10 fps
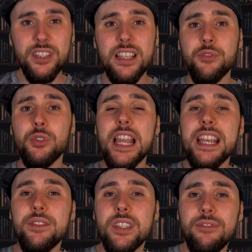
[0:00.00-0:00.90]
several
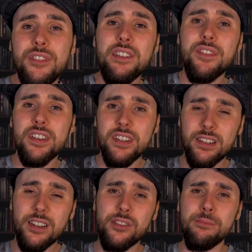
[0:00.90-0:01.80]
days of fever,
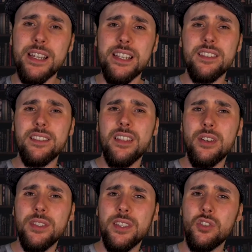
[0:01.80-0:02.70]
Logan begins to
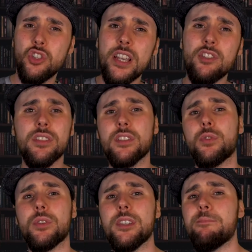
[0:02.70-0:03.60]
notice changes
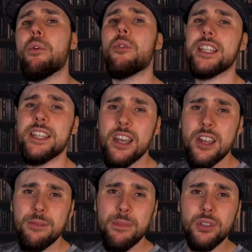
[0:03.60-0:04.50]
across his body,
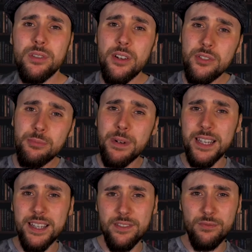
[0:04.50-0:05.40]
most
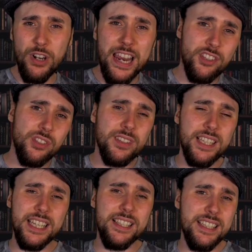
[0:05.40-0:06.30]
notably in relation to
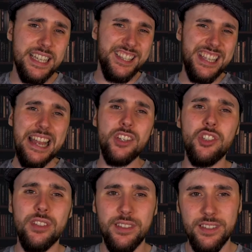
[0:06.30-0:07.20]
his
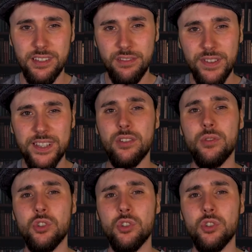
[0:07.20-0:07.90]
intelligence and physical